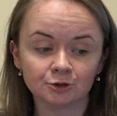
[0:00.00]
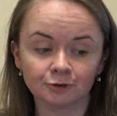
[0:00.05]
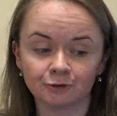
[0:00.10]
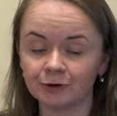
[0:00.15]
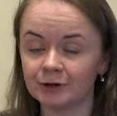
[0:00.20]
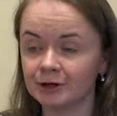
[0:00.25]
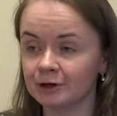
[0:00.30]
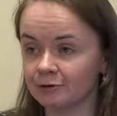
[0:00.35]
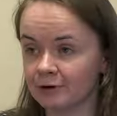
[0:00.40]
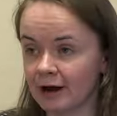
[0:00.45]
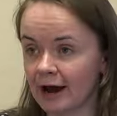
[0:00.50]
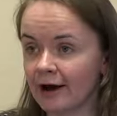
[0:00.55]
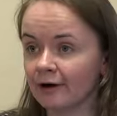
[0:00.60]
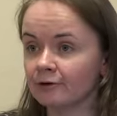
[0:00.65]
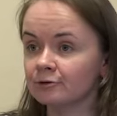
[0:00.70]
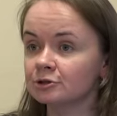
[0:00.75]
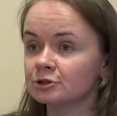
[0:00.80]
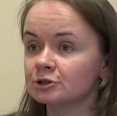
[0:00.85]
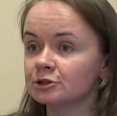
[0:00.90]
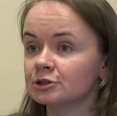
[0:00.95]
to figure
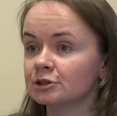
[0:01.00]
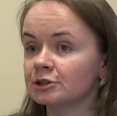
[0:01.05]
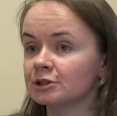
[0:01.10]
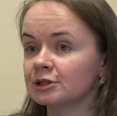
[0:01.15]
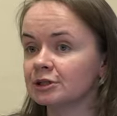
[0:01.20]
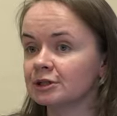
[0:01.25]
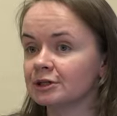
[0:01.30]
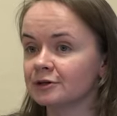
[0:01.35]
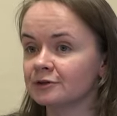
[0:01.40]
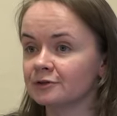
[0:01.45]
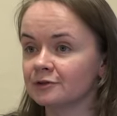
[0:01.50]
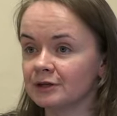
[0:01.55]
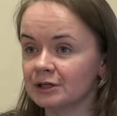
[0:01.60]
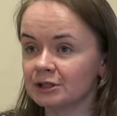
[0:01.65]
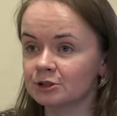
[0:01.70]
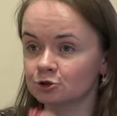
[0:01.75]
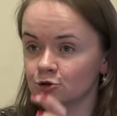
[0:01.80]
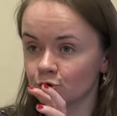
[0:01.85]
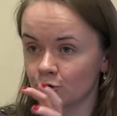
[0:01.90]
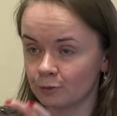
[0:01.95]
out
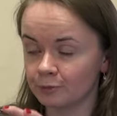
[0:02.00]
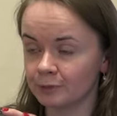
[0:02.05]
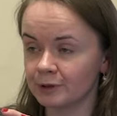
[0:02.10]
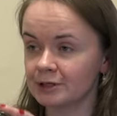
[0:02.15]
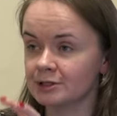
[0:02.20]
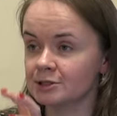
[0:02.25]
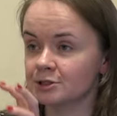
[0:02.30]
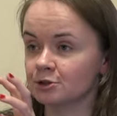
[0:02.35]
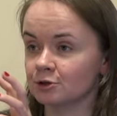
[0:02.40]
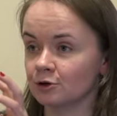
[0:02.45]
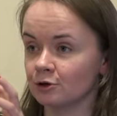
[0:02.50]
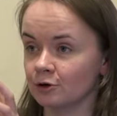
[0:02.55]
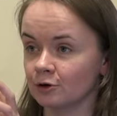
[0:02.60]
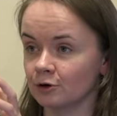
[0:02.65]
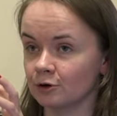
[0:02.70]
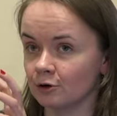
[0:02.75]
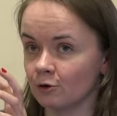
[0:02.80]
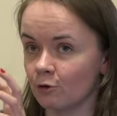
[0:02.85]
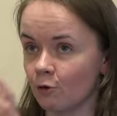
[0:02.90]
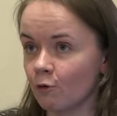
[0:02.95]
the topics
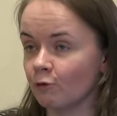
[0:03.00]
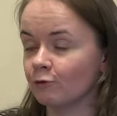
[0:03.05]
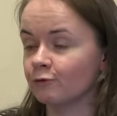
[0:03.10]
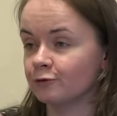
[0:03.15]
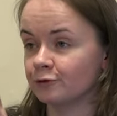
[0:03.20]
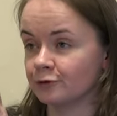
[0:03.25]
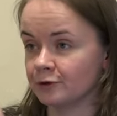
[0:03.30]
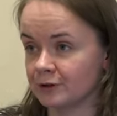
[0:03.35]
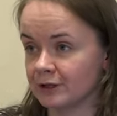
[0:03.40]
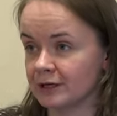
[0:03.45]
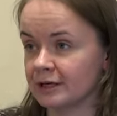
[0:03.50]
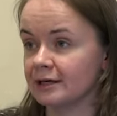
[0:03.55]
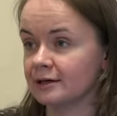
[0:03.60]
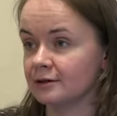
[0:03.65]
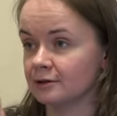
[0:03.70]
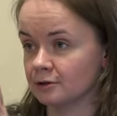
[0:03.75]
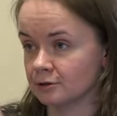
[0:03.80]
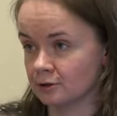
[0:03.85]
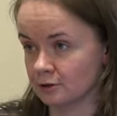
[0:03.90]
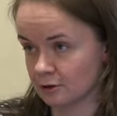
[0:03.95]
of
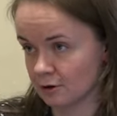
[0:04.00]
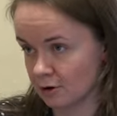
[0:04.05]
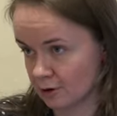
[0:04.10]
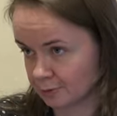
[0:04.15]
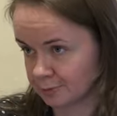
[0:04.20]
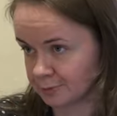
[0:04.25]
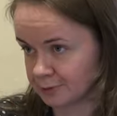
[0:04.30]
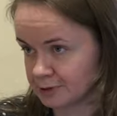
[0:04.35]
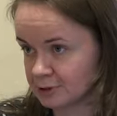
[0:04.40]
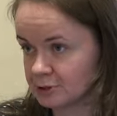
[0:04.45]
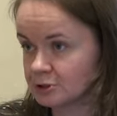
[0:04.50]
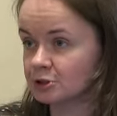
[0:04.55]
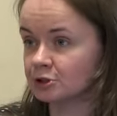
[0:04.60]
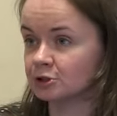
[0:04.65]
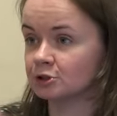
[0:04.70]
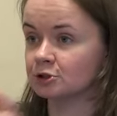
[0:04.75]
the corpus.